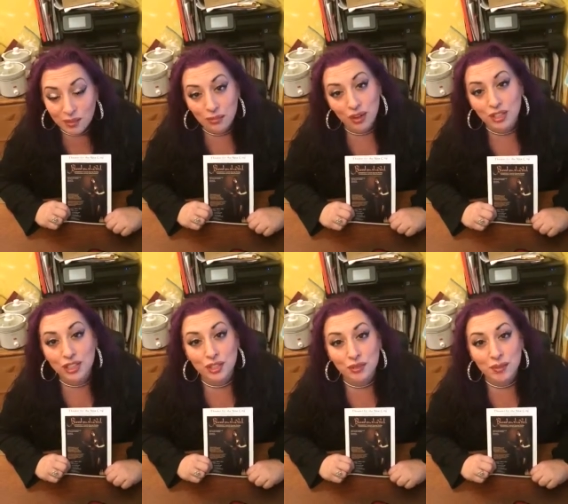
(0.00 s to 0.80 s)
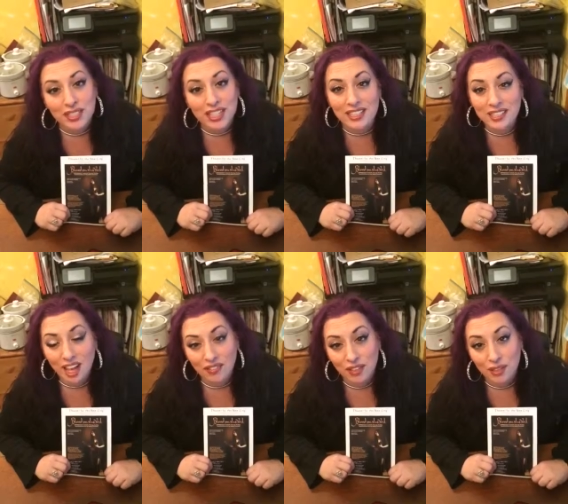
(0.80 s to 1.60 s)
Brought to you by
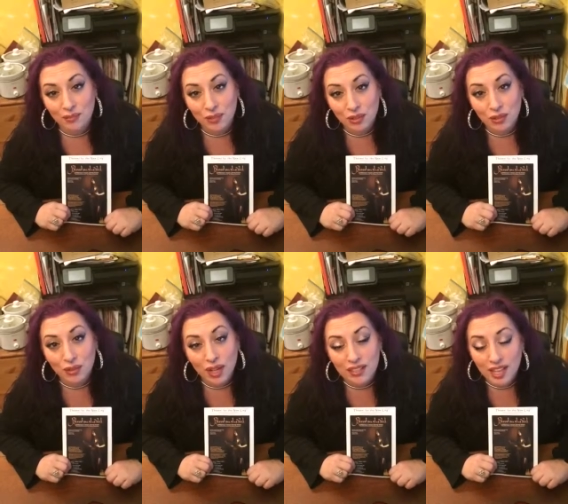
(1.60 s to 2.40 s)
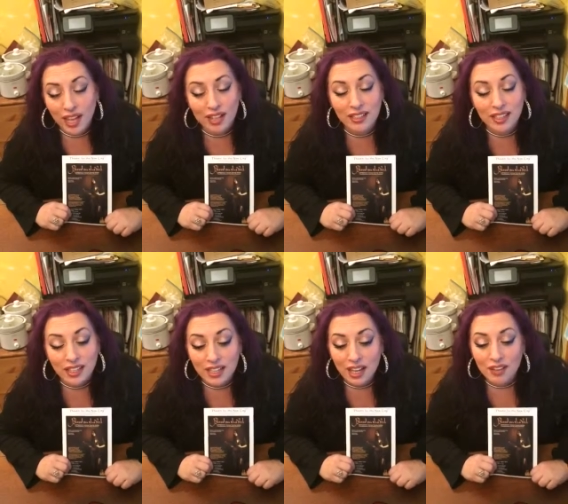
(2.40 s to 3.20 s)
Tandava, who has had
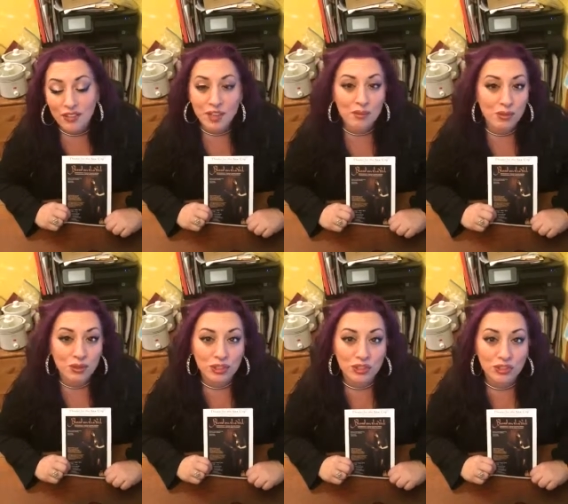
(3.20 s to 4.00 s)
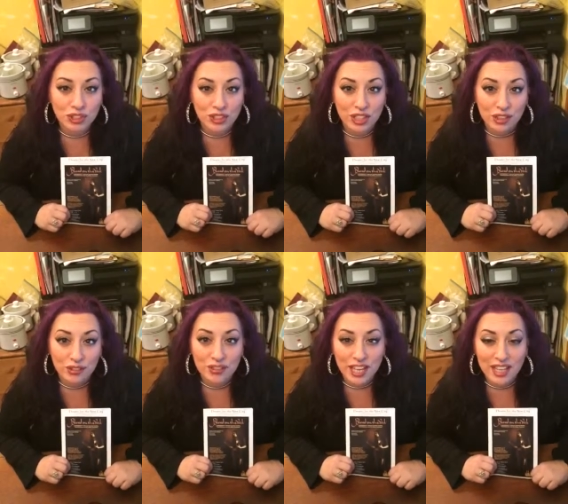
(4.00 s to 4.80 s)
a very emotional journey
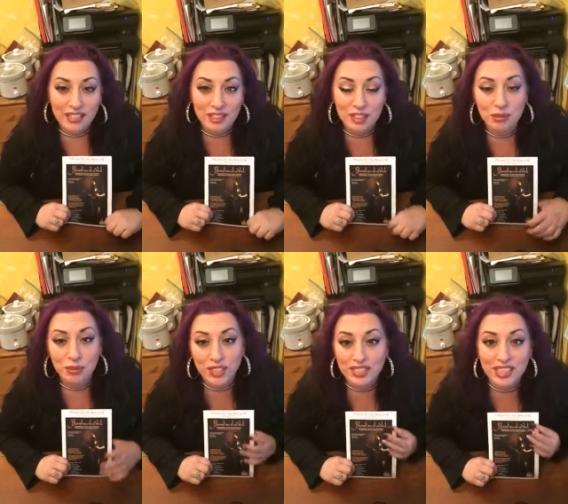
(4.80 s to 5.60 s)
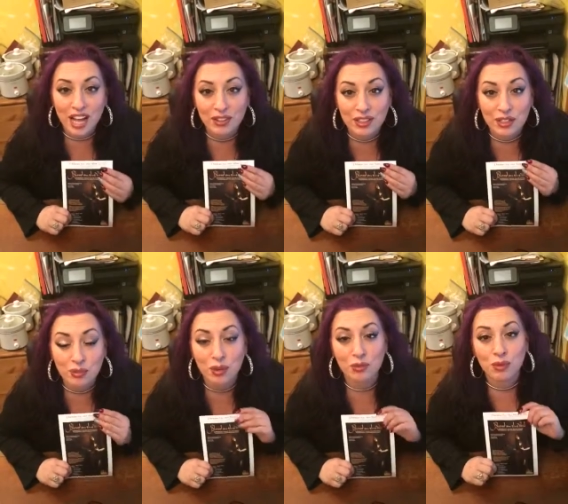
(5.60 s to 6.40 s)
through dance, and she brings it out in
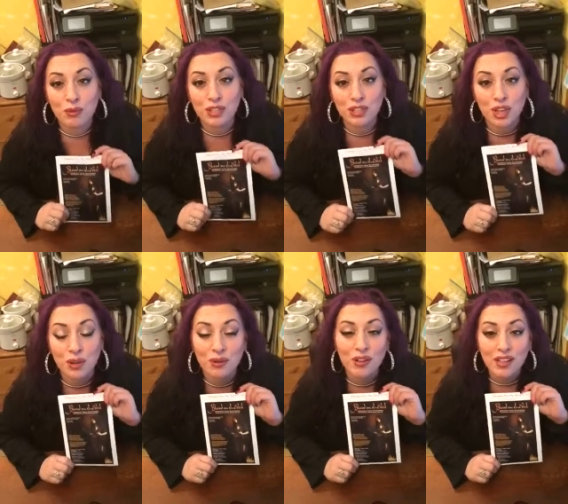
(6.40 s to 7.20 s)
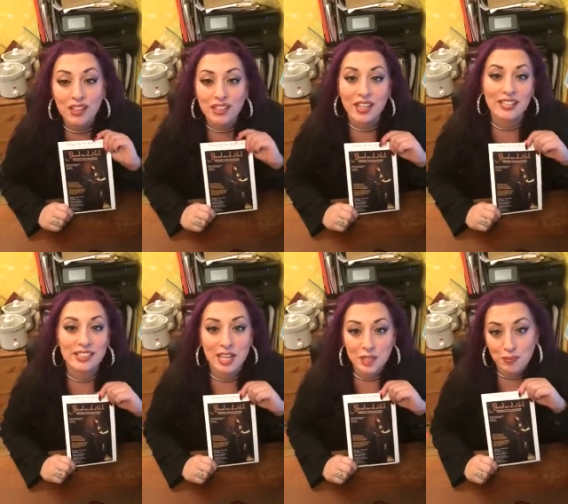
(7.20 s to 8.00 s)
this one woman show that has
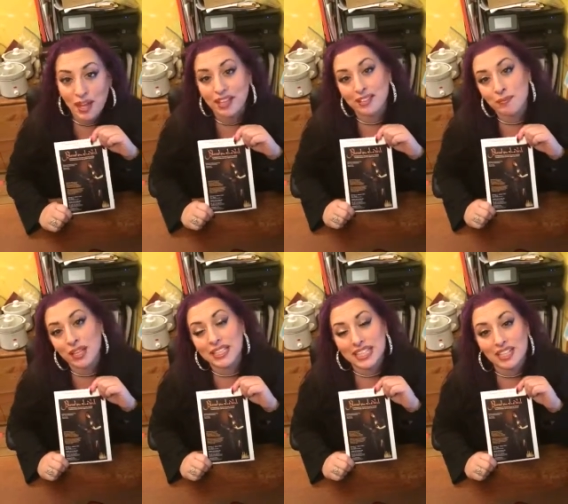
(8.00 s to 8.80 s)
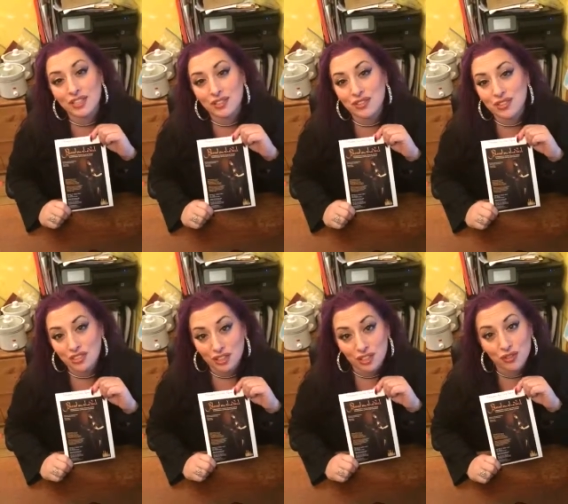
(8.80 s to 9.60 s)
guest belly, belly dancers
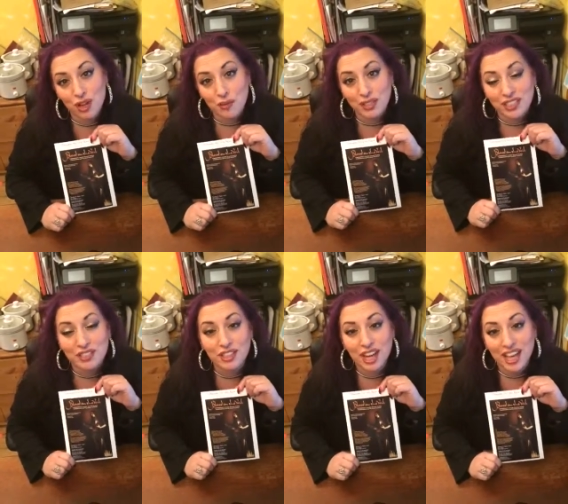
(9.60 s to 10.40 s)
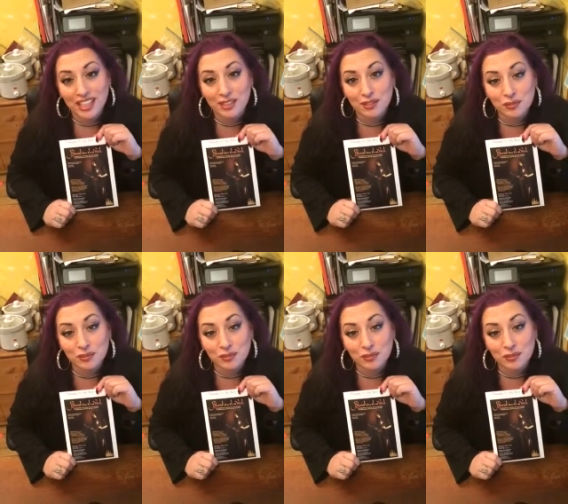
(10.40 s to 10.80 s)
such as Tribal Dance Long Island.